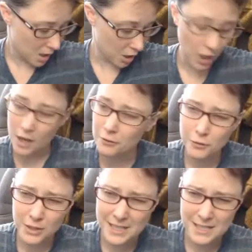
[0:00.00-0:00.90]
a lot of
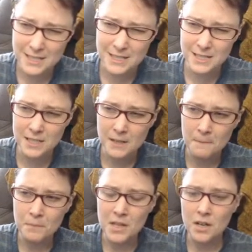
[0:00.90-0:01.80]
reasons,
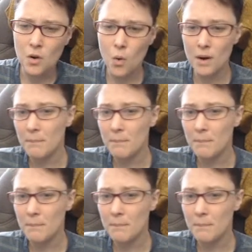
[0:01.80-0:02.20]
or